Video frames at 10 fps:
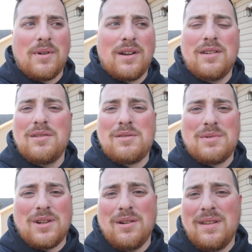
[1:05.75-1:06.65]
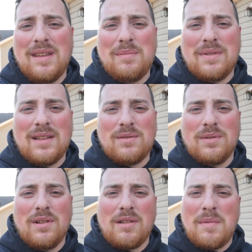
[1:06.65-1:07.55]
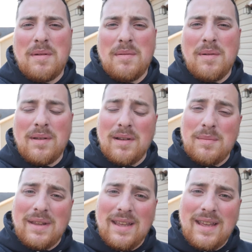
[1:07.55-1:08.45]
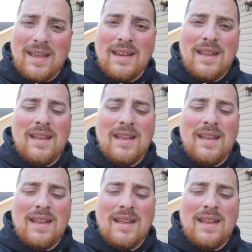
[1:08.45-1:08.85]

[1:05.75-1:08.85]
We're gonna do some turkey, but that's really all gonna be it.